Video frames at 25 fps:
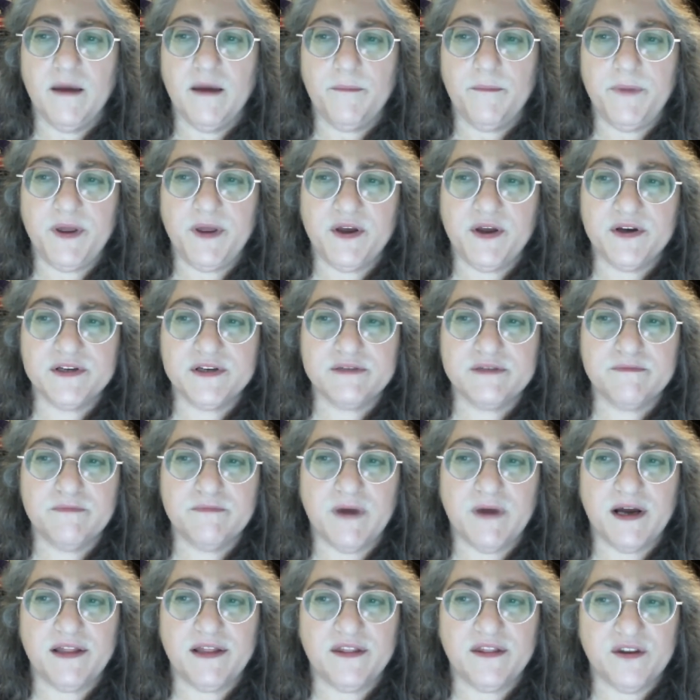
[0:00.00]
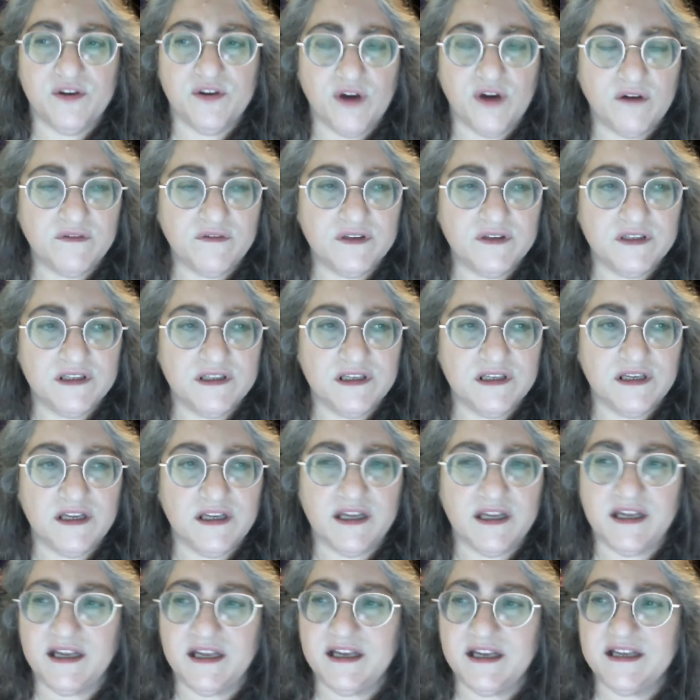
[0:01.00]
Because the novel
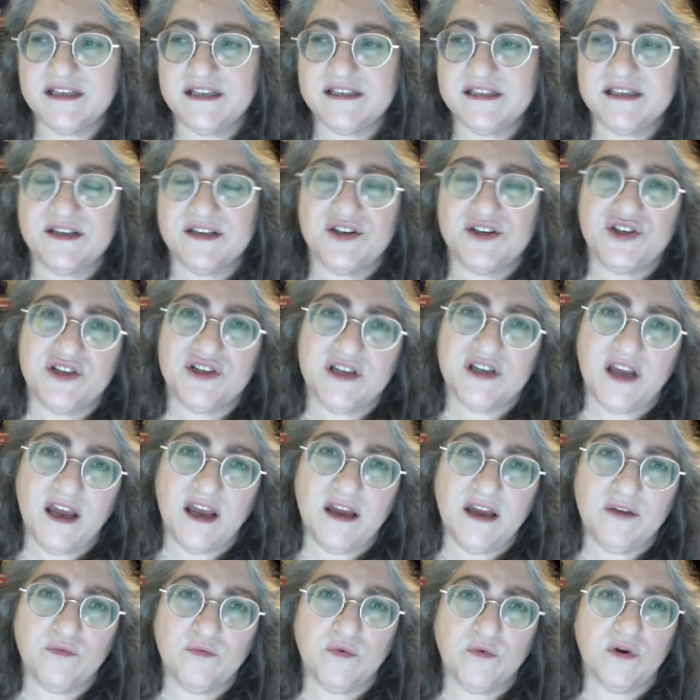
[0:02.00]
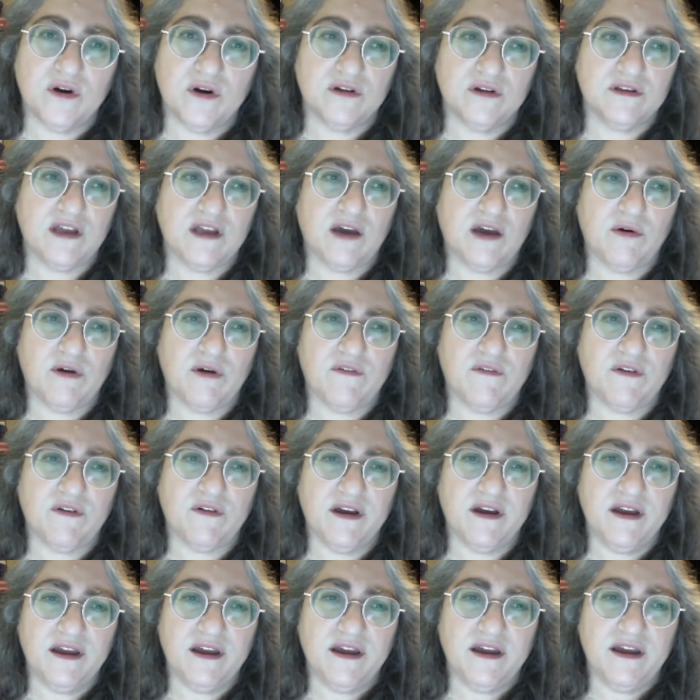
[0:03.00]
is a shared world,
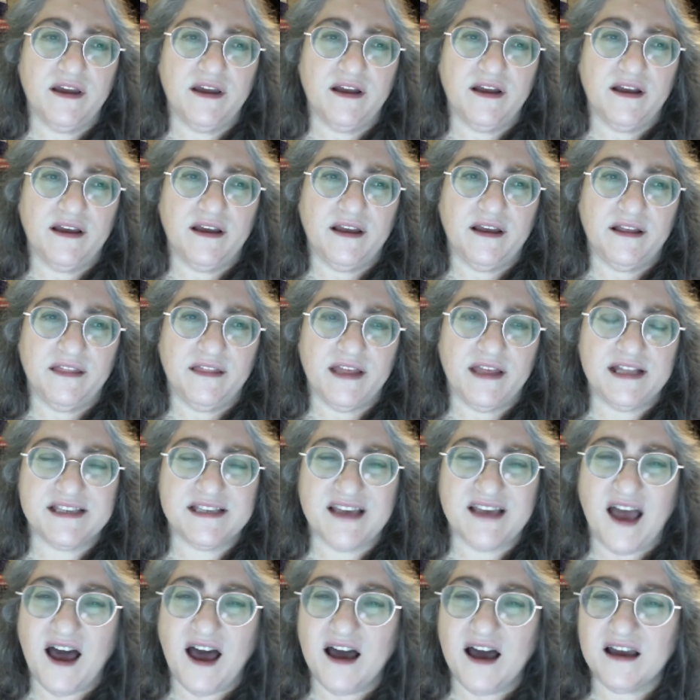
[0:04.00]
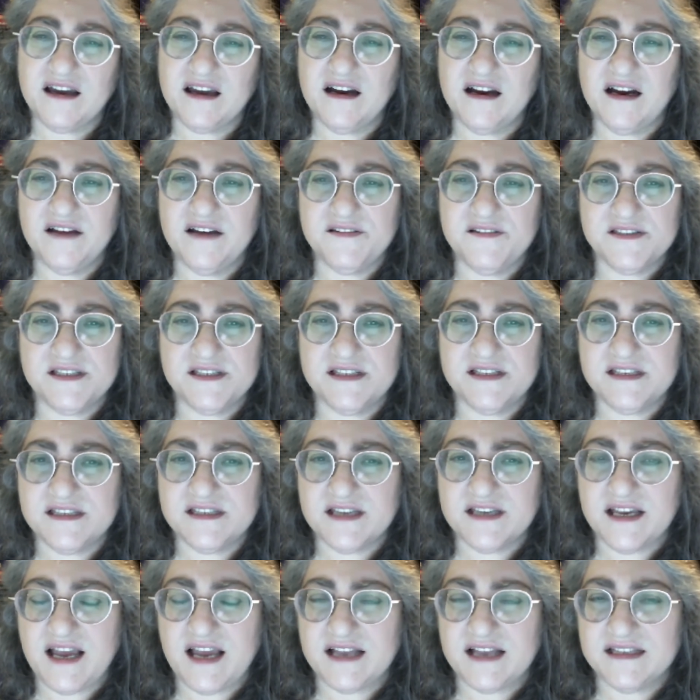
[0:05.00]
however, its archives
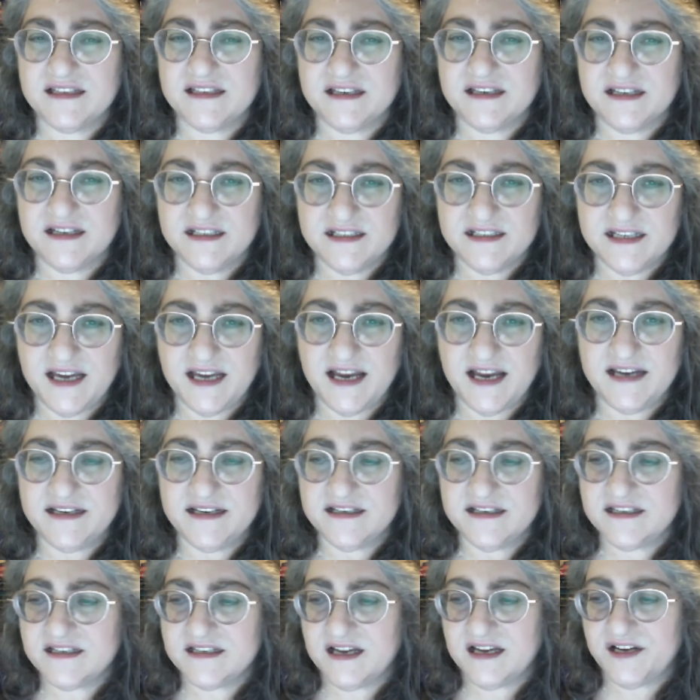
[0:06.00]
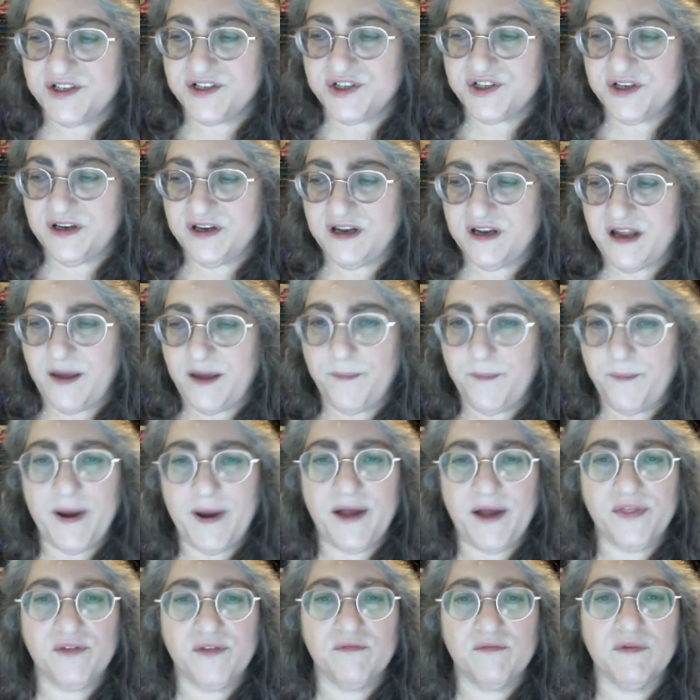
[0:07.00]
contain discussion
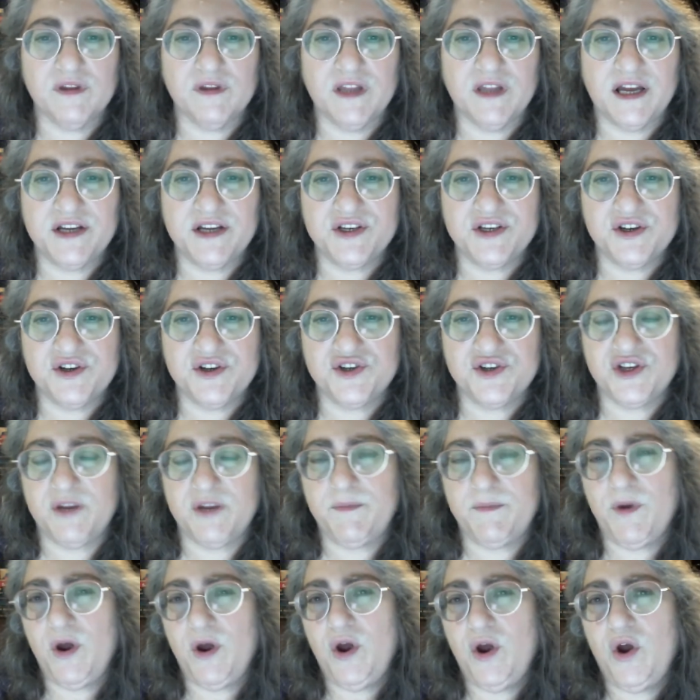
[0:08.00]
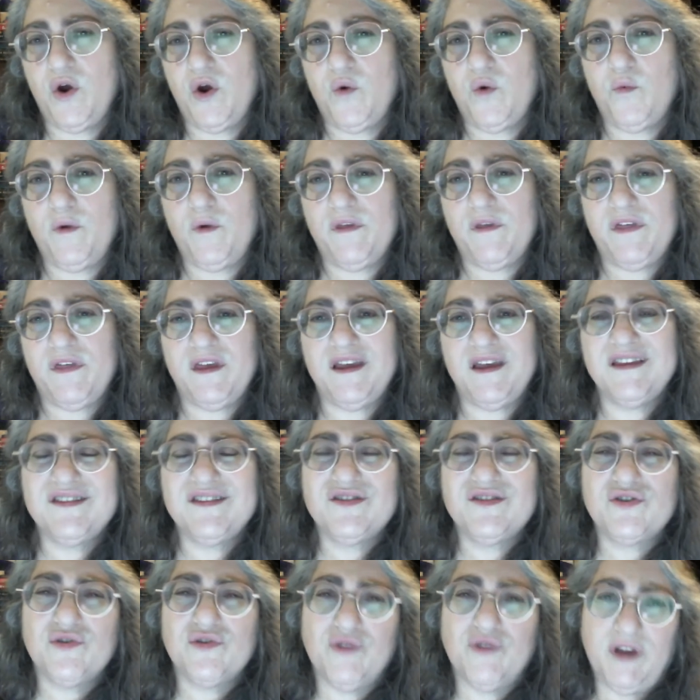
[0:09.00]
about the relationship with
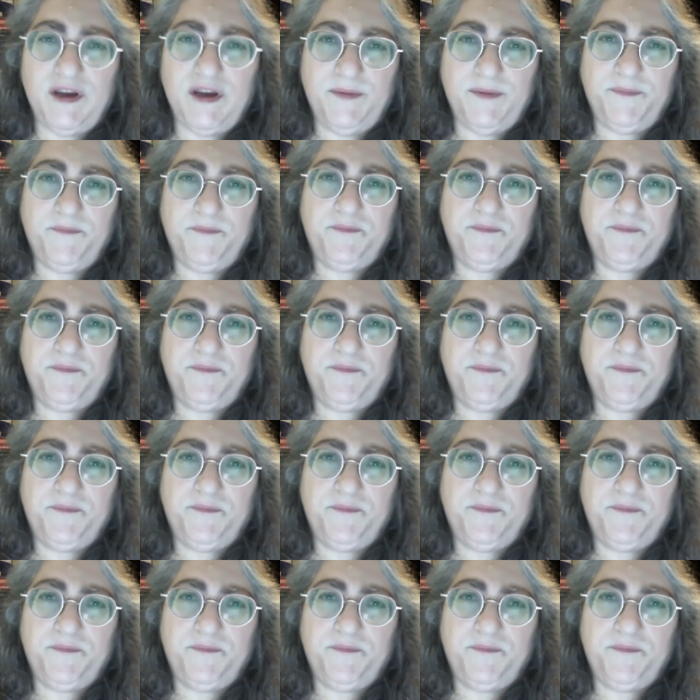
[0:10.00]
history,